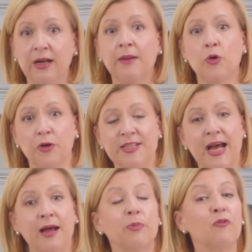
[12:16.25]
I'm going to
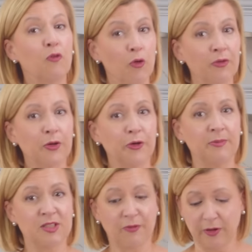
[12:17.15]
add before the cream
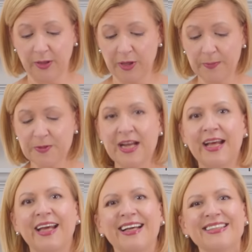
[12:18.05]
is fully whipped
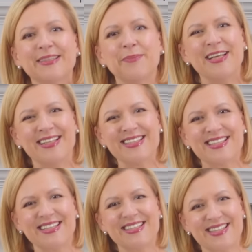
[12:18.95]
is some
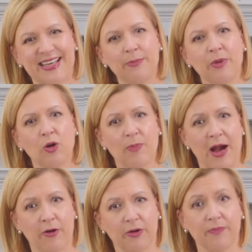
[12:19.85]
instant skim milk
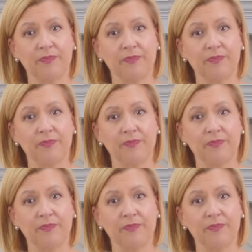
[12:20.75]
powder.